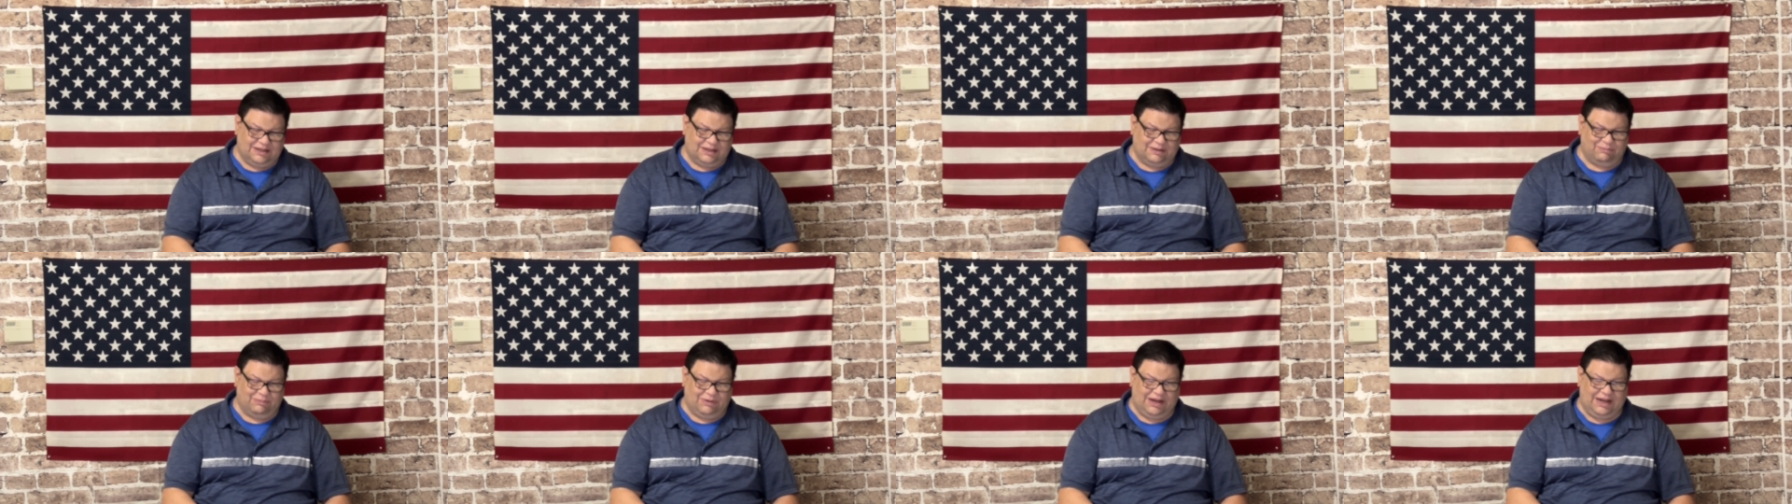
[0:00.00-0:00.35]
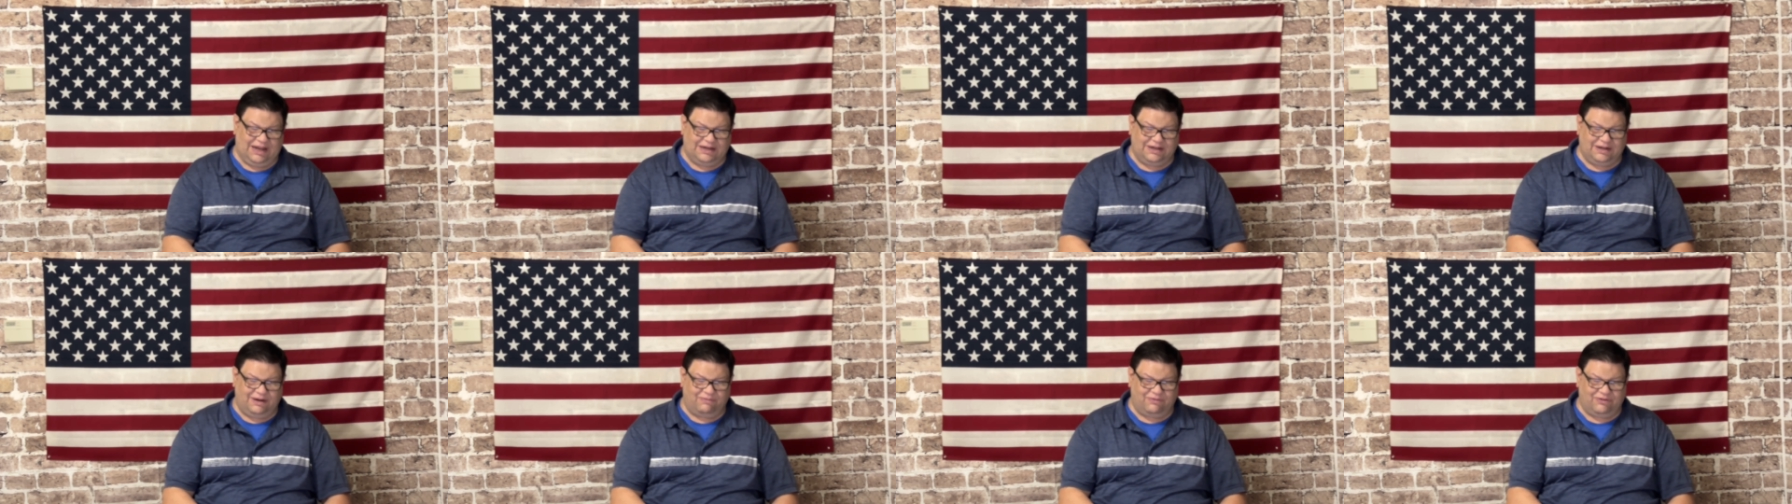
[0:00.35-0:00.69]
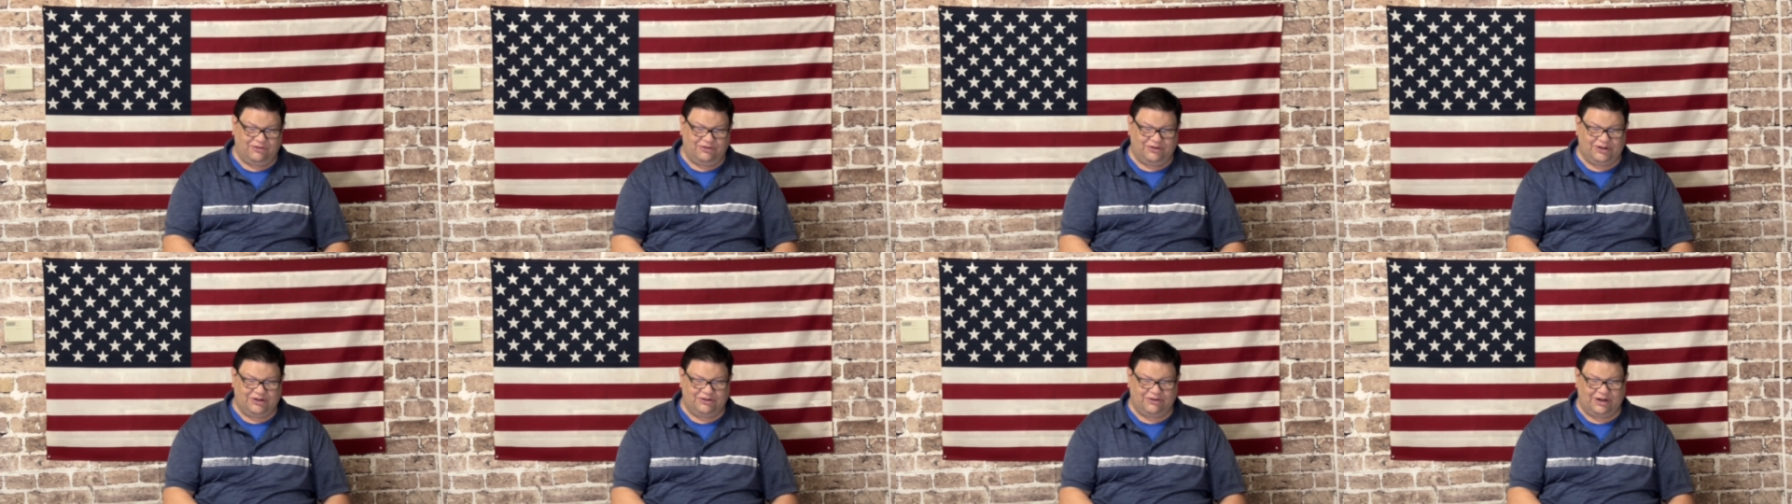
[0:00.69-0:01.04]
The man
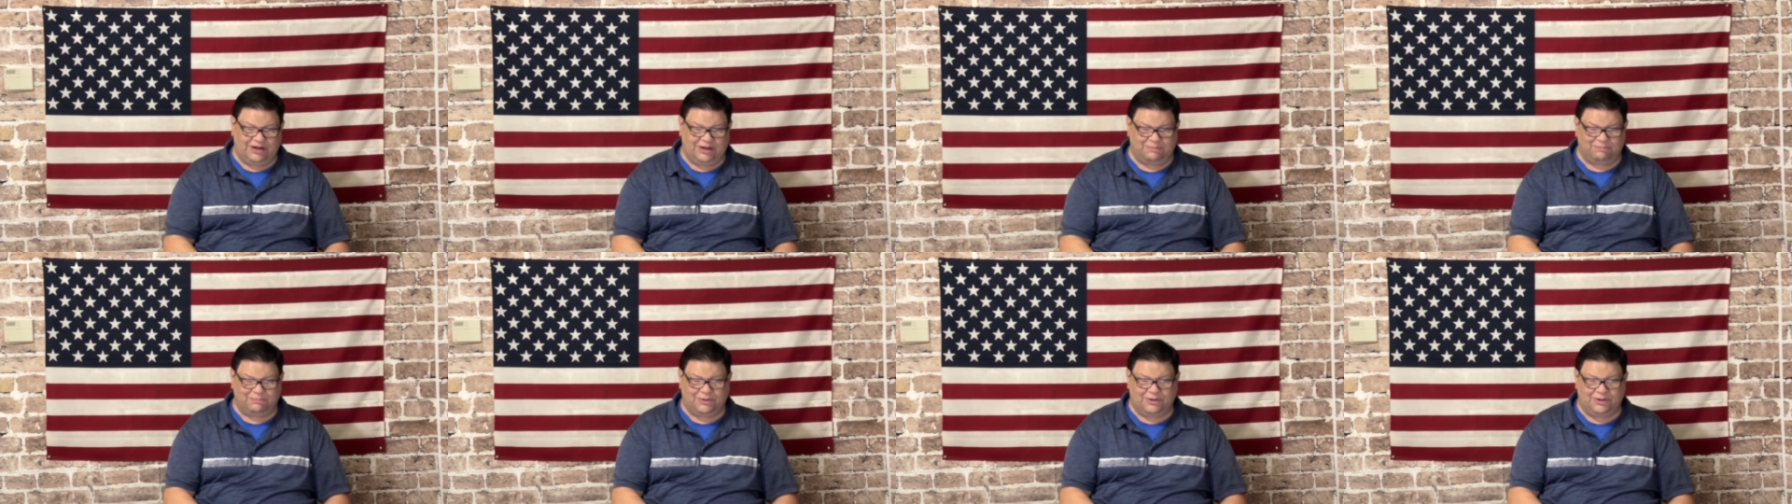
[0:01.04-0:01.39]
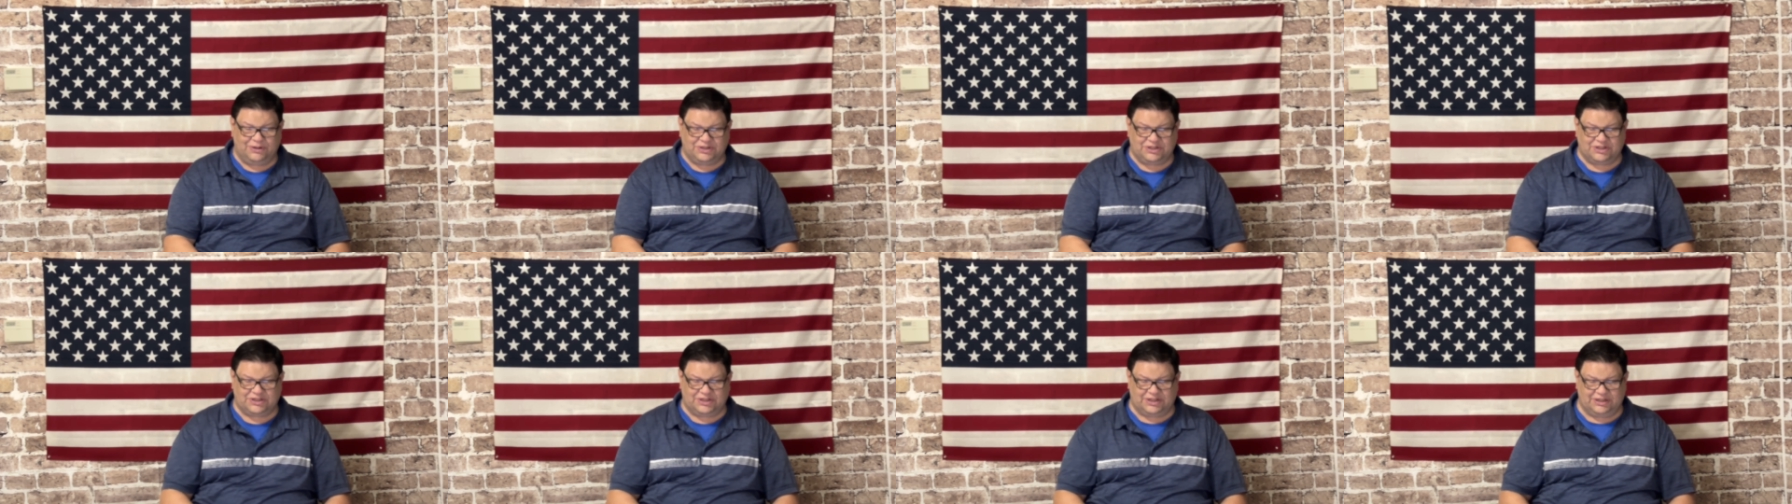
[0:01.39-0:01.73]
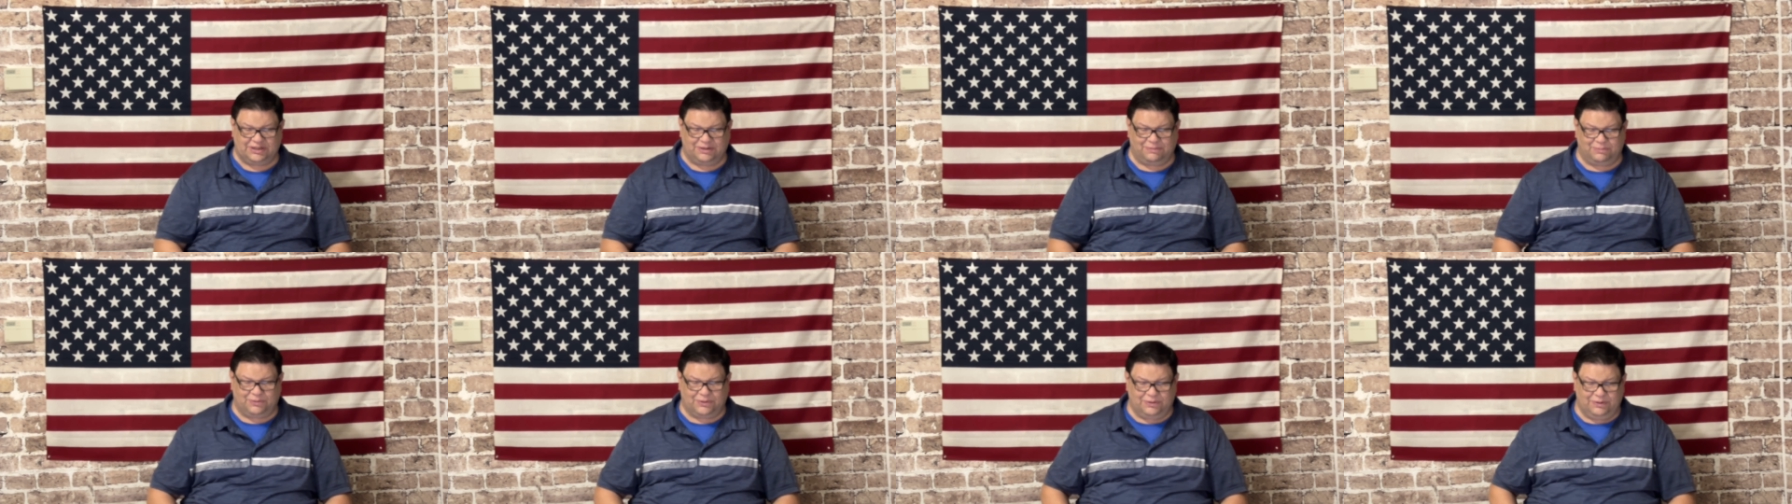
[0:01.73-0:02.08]
never regretted
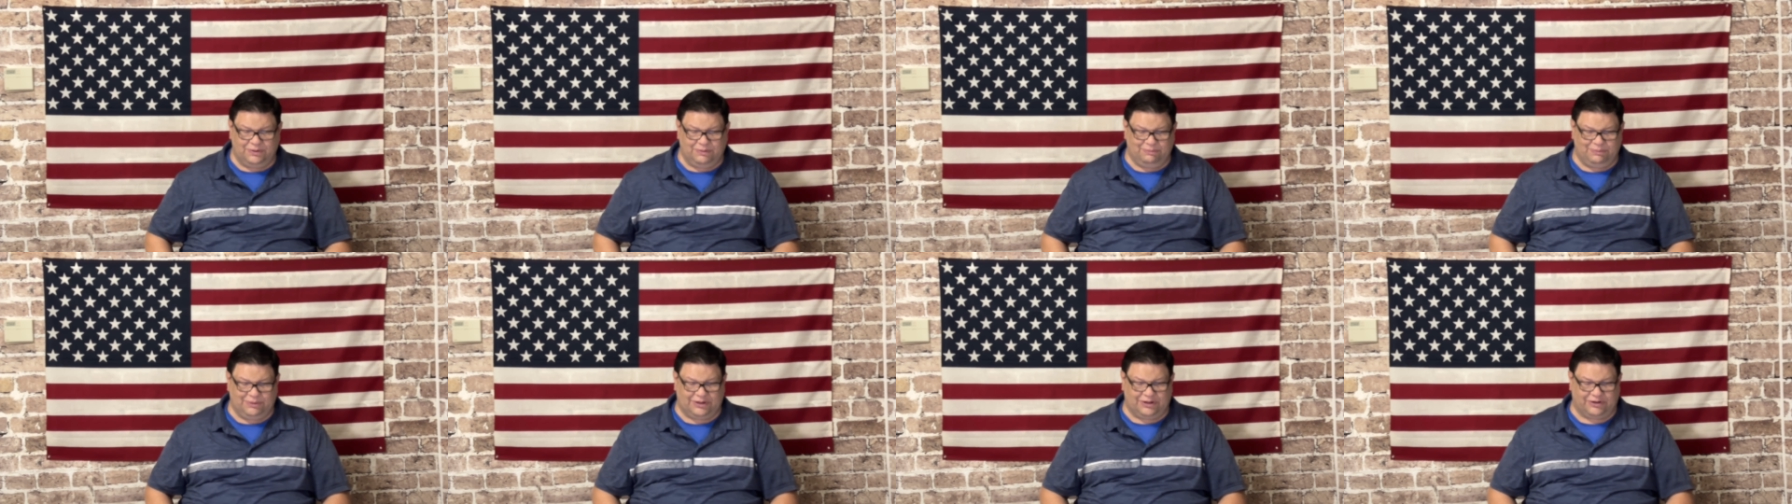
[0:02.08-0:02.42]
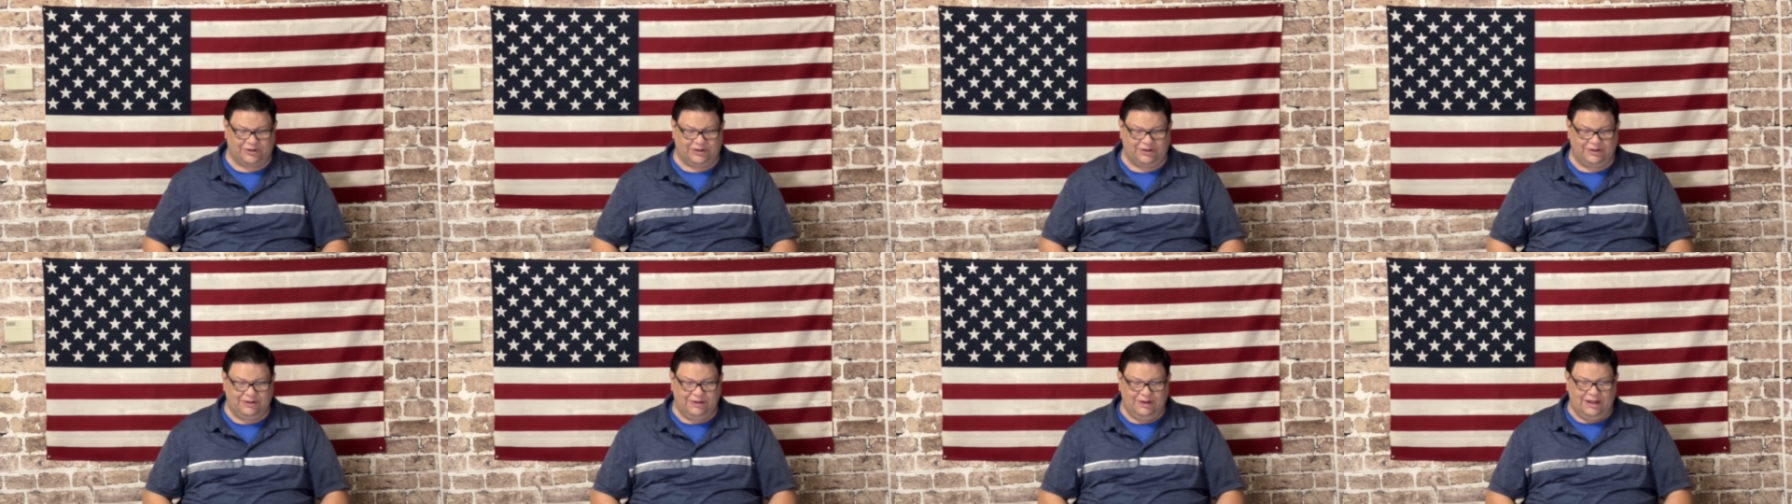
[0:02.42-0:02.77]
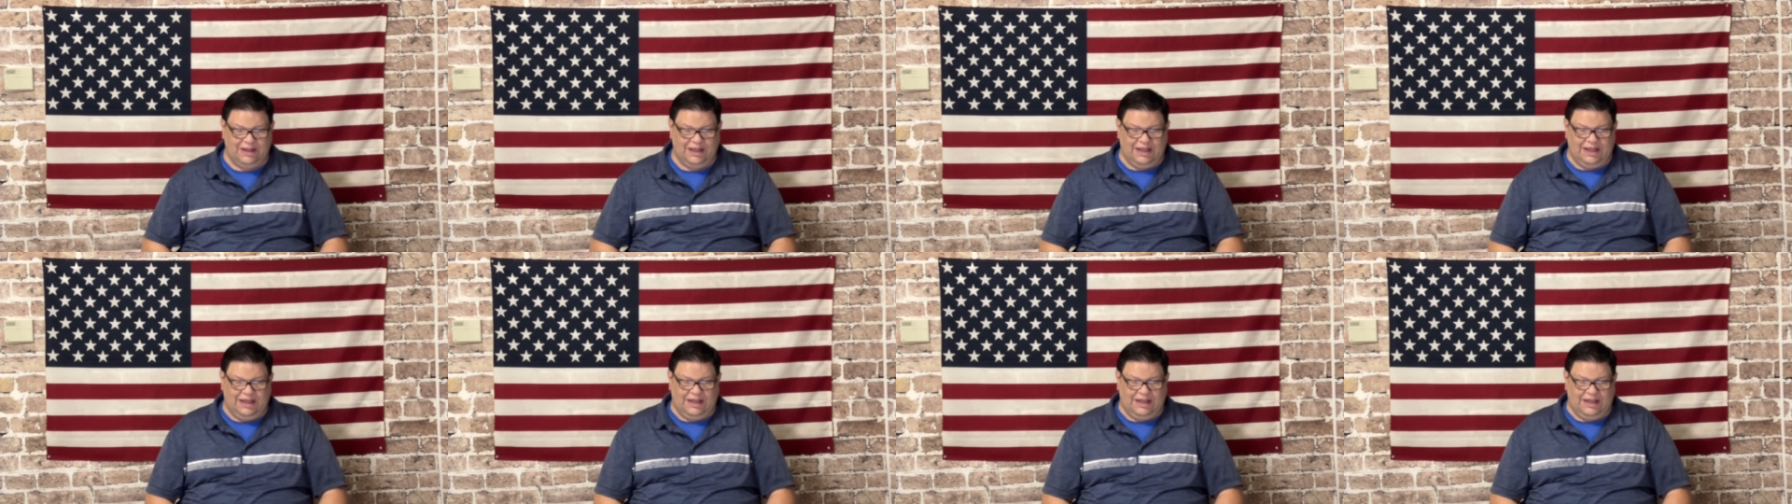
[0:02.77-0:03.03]
purchasing the parrot,